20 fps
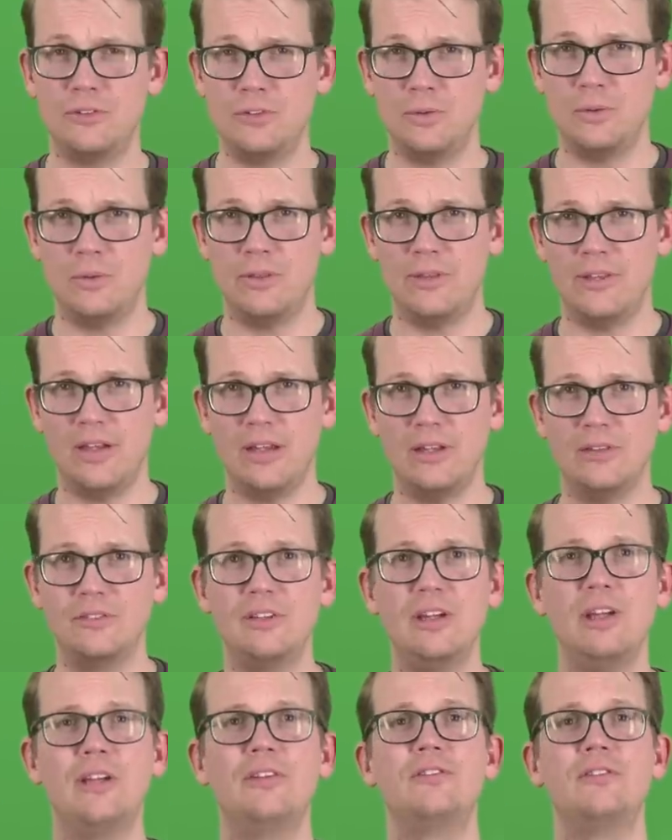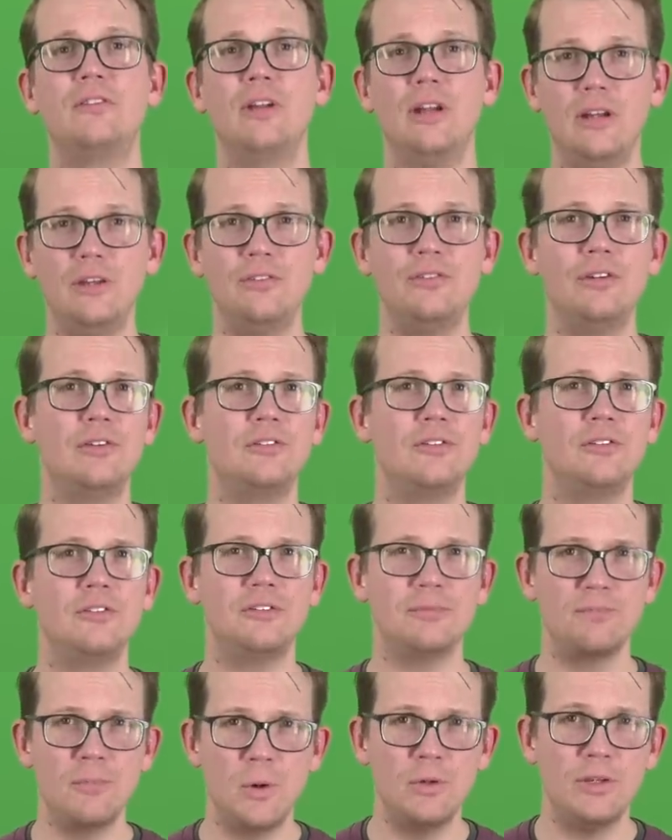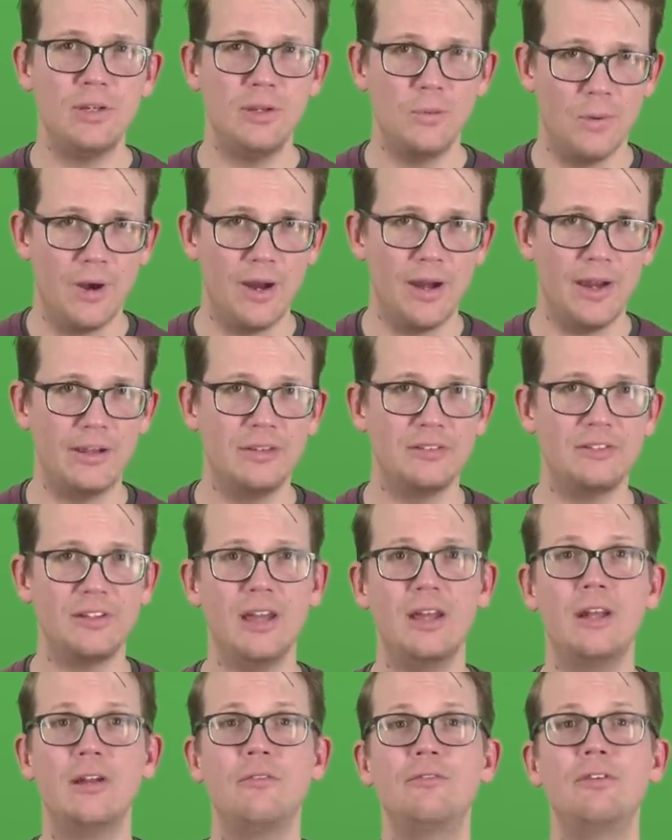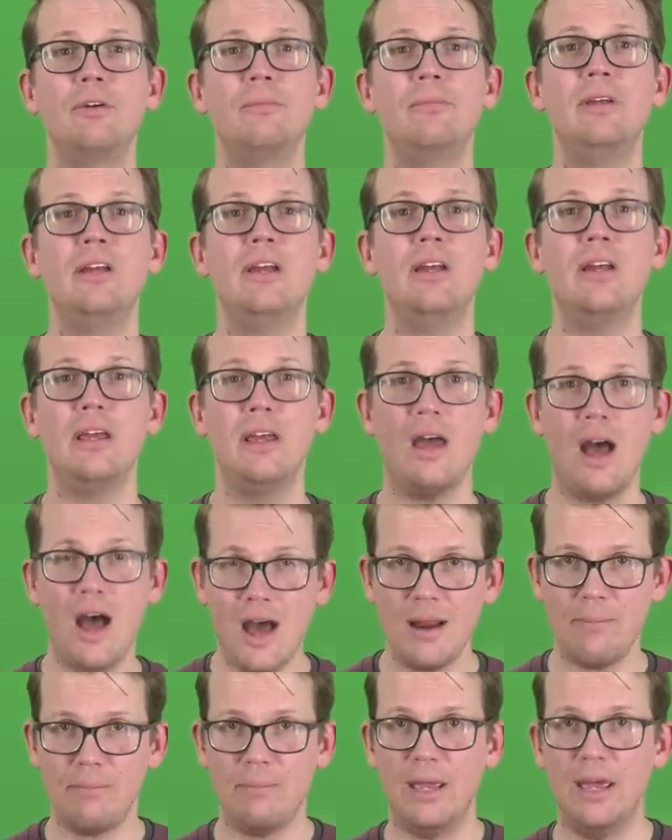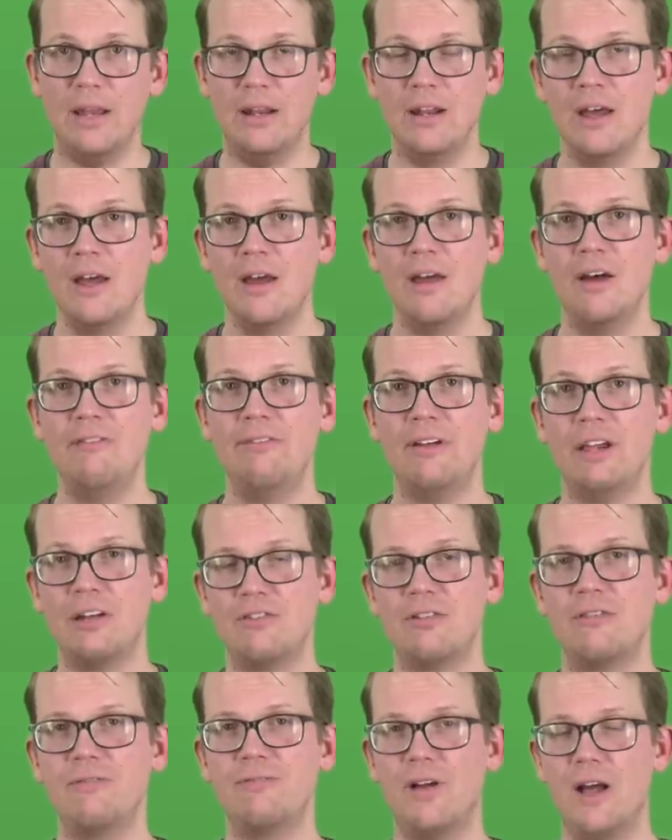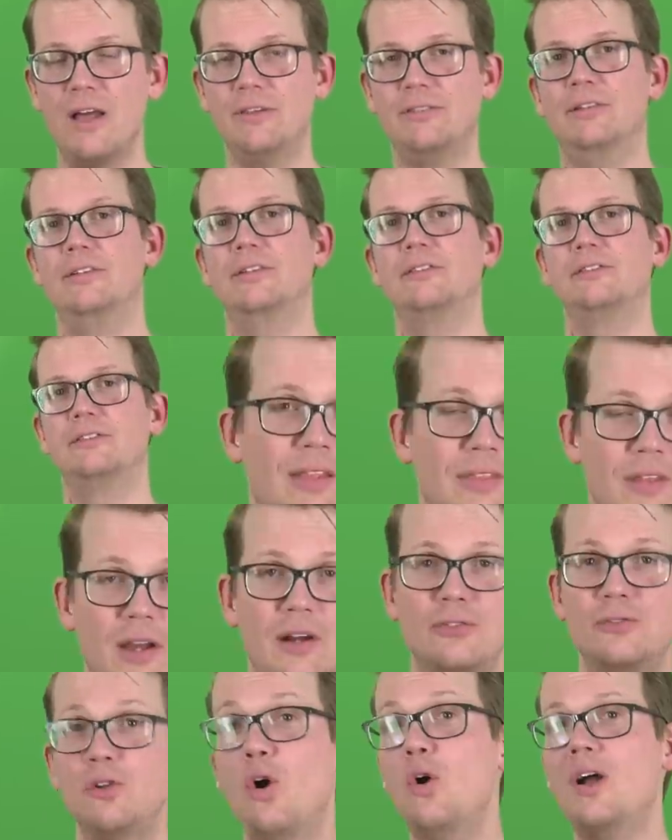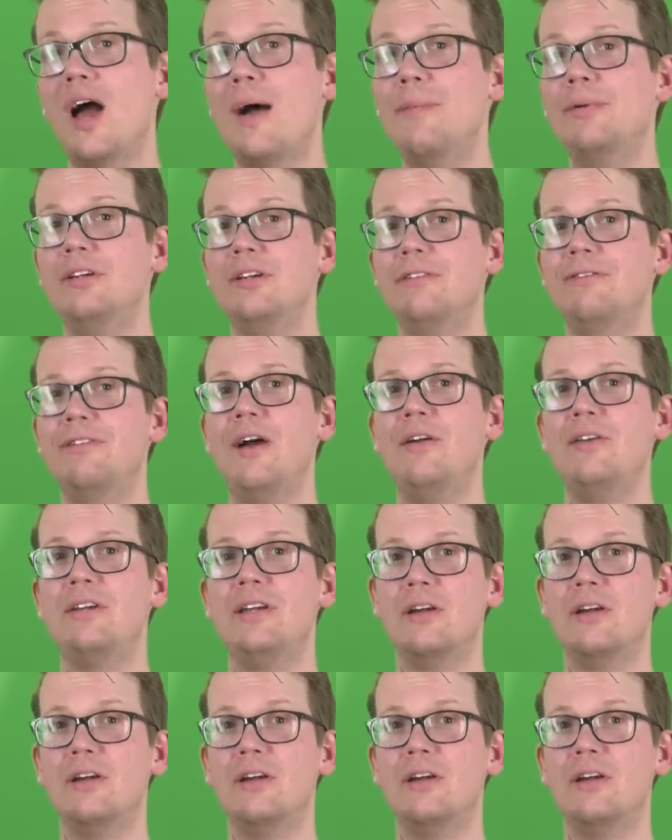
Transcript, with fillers: two things, its delicious smoky wines and for being a hotbed of ancient fossils. They are so commonly found found